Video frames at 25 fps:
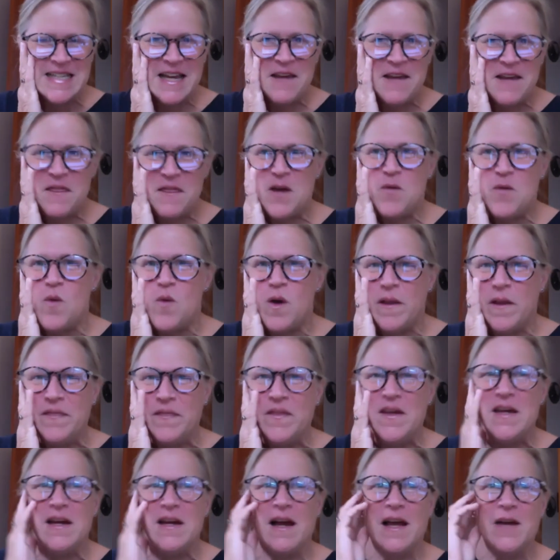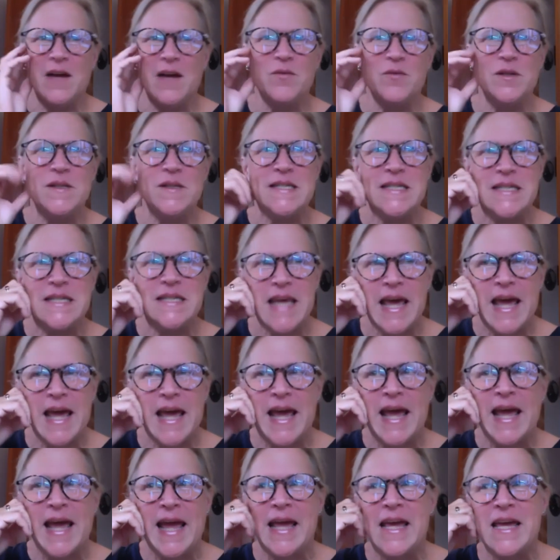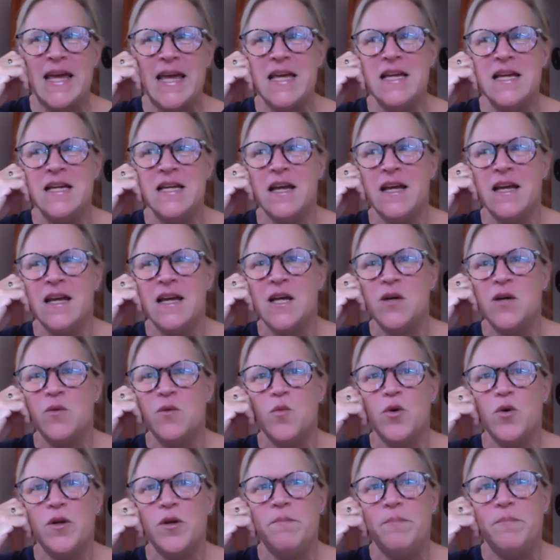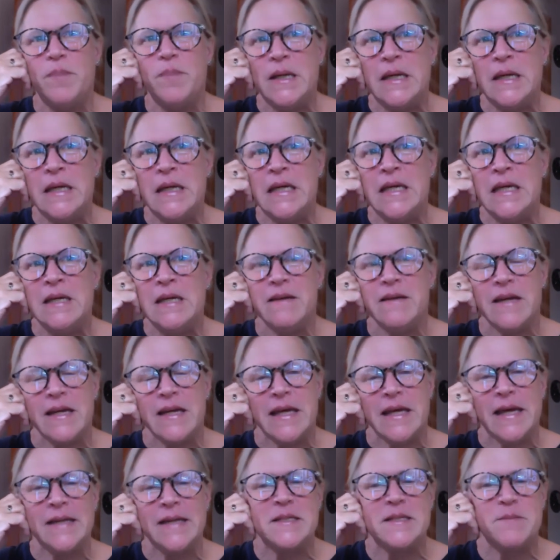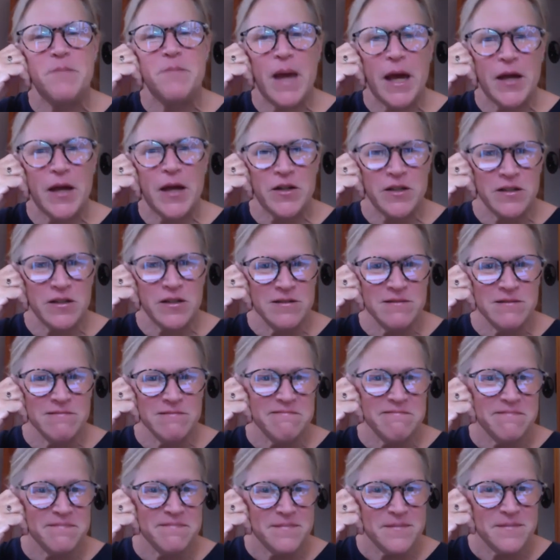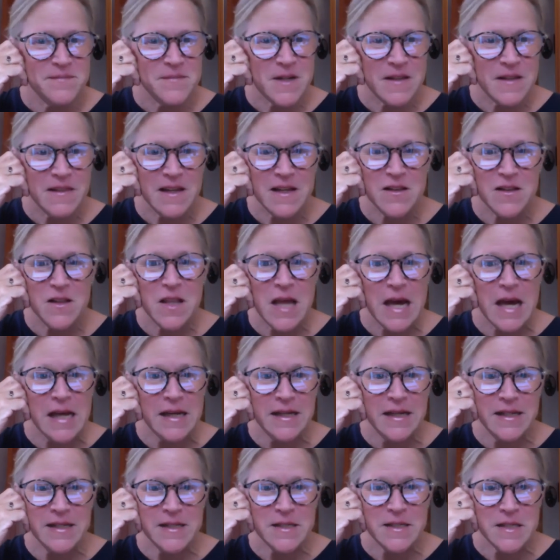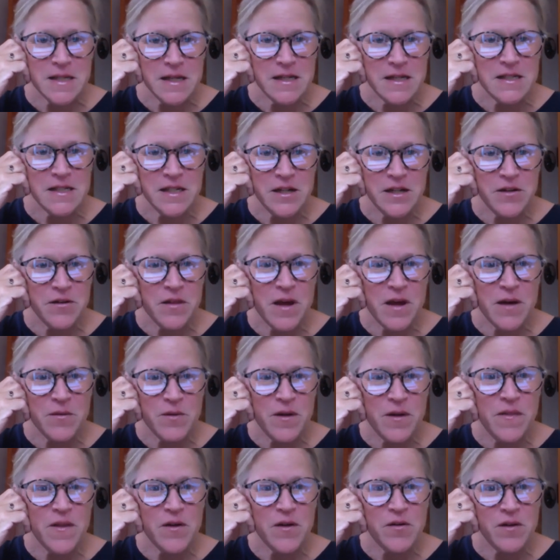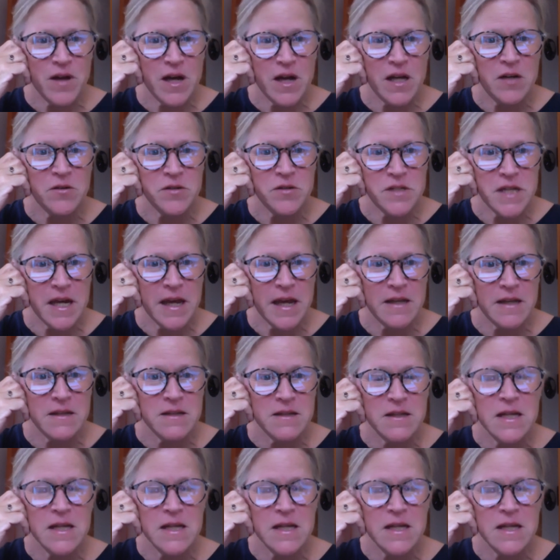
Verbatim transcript: I think one thing I would say would be it gets better. I think a lot of kids need to hear that when they're nine or 10.